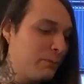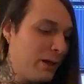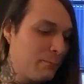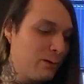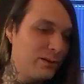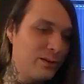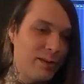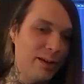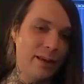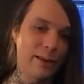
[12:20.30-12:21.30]
people
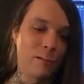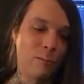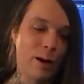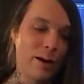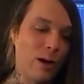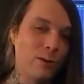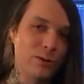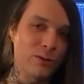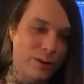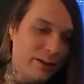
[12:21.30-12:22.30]
to see that we are
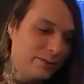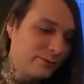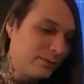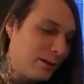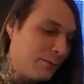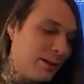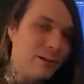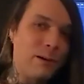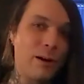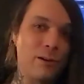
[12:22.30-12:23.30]
now three. I mean,
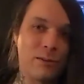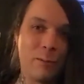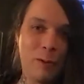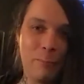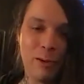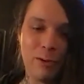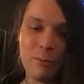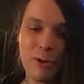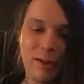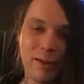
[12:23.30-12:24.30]
we are now three people doing
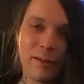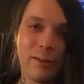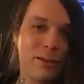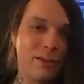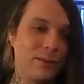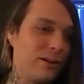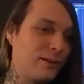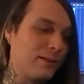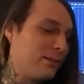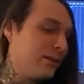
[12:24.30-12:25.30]
music, not
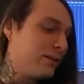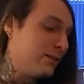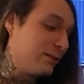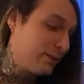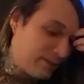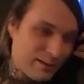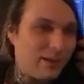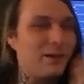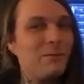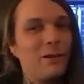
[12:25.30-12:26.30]
just
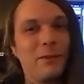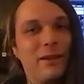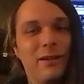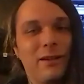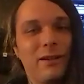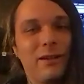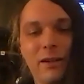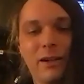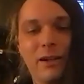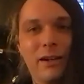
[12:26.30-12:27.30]
me and my guitar and
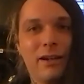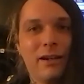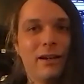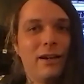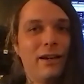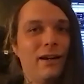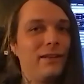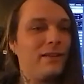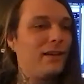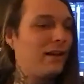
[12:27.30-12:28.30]
stuff.
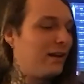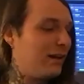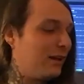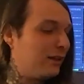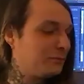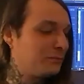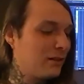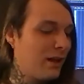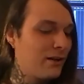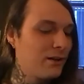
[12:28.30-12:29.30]
And
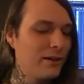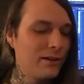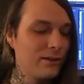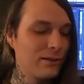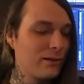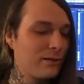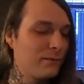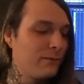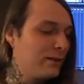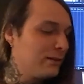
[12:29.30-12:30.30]
I don't know, it just
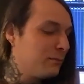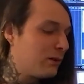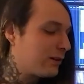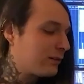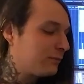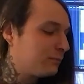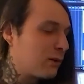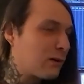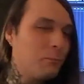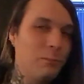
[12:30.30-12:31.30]
feels more
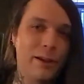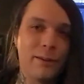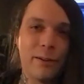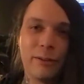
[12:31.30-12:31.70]
complete.